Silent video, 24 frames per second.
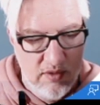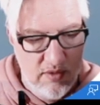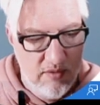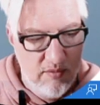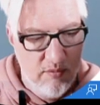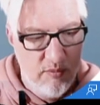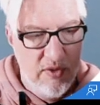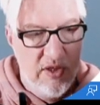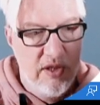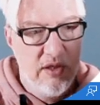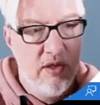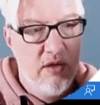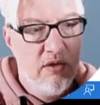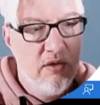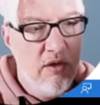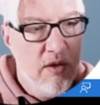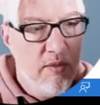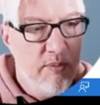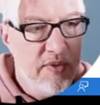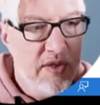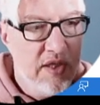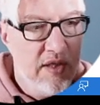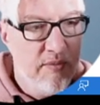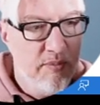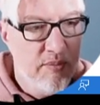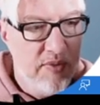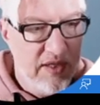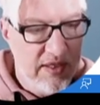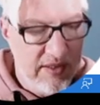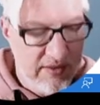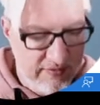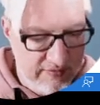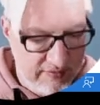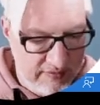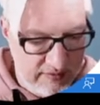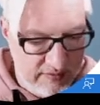make copy and
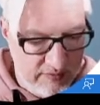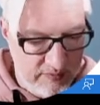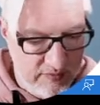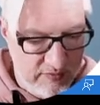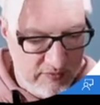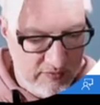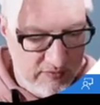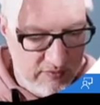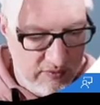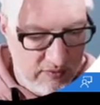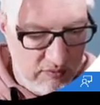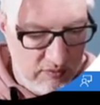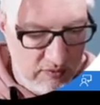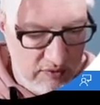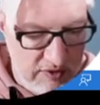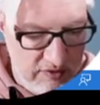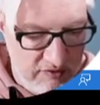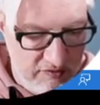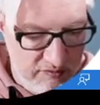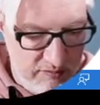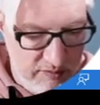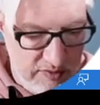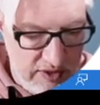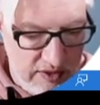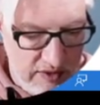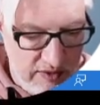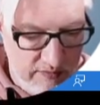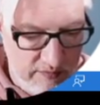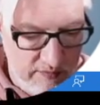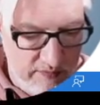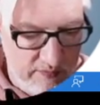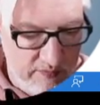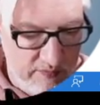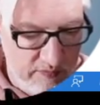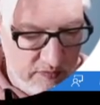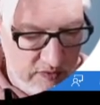paste. So give me
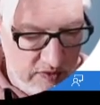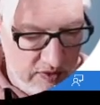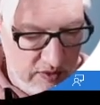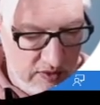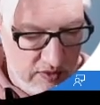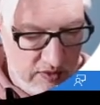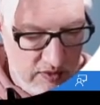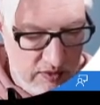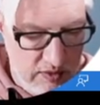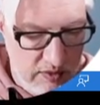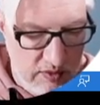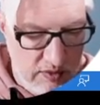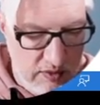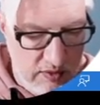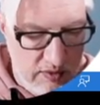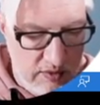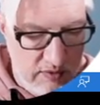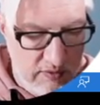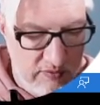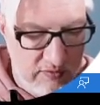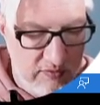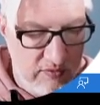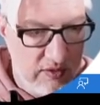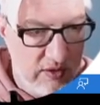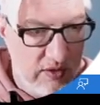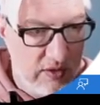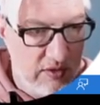the